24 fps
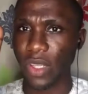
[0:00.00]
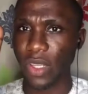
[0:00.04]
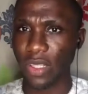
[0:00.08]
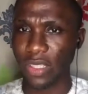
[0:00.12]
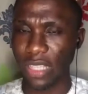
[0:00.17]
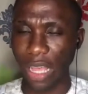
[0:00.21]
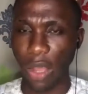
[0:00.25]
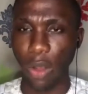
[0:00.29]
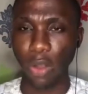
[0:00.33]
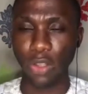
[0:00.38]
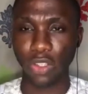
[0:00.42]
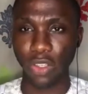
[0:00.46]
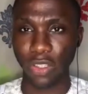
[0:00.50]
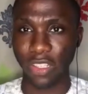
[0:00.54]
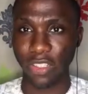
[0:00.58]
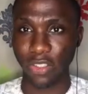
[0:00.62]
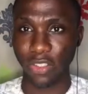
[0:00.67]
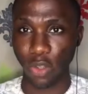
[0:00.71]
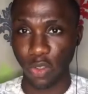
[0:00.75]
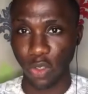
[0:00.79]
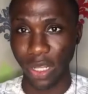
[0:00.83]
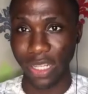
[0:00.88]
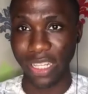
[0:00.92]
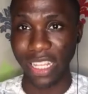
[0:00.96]
There are also there's
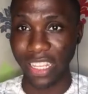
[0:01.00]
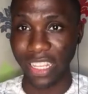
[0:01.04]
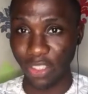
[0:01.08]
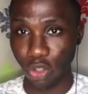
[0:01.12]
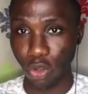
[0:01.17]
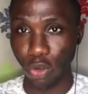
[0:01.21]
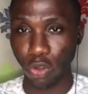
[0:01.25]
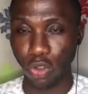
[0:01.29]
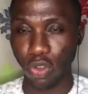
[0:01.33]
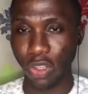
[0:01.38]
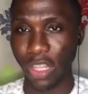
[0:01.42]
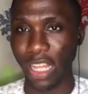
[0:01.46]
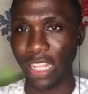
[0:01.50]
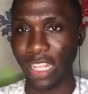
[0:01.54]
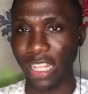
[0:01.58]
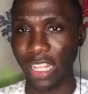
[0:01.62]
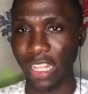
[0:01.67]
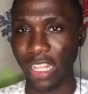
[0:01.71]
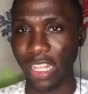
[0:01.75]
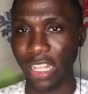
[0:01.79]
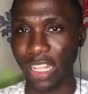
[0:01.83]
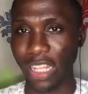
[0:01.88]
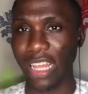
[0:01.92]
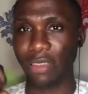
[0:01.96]
also an NGO too that
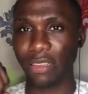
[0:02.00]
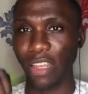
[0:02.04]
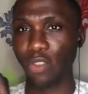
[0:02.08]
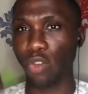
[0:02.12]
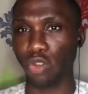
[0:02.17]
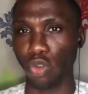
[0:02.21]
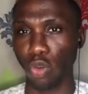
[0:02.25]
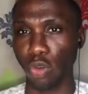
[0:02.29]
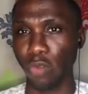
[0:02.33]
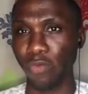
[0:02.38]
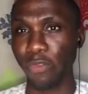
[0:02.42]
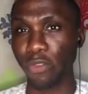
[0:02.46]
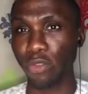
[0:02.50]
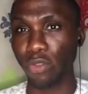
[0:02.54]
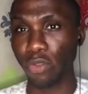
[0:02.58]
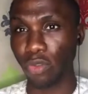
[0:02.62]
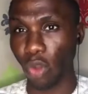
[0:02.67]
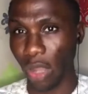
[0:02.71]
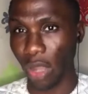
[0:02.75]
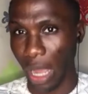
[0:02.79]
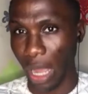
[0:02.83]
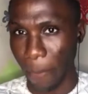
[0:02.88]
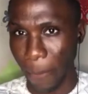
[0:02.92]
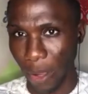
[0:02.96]
they are telling us
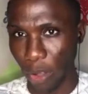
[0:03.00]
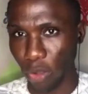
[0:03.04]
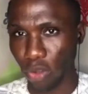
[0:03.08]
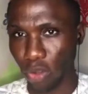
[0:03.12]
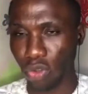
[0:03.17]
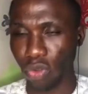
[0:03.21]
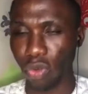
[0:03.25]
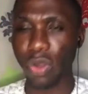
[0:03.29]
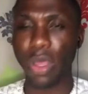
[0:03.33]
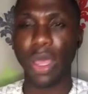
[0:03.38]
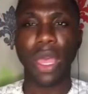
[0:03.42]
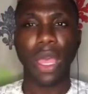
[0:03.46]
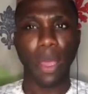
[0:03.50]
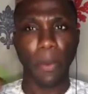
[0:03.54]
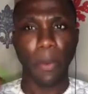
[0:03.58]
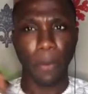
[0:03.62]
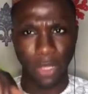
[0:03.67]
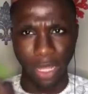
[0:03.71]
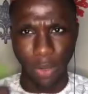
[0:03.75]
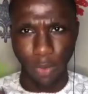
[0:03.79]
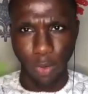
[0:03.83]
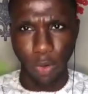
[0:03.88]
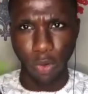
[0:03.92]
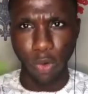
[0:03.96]
to talk about too,
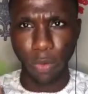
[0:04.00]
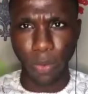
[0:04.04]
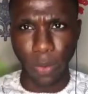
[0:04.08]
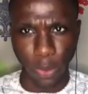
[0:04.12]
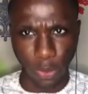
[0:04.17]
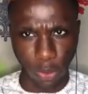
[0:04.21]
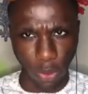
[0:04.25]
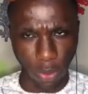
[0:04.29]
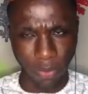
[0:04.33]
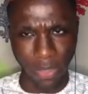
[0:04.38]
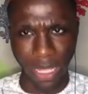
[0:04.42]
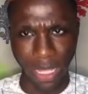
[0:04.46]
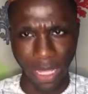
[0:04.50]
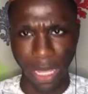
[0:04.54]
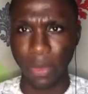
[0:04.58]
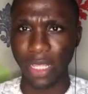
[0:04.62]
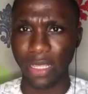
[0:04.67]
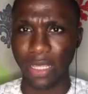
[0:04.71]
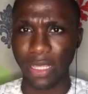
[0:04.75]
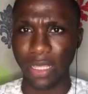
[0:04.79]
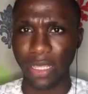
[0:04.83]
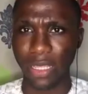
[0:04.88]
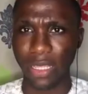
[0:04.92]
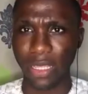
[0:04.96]
but that one will be sometime
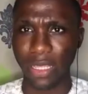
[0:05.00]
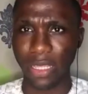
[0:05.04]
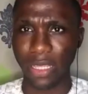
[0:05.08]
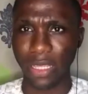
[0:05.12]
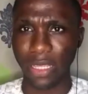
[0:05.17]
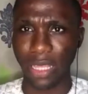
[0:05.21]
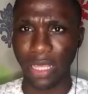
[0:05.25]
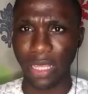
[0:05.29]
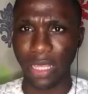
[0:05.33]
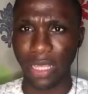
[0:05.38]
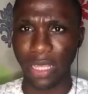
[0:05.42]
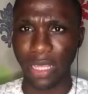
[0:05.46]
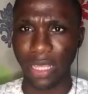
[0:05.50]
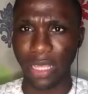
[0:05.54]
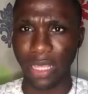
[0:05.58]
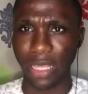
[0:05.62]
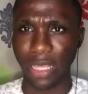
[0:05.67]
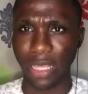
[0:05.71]
later let's just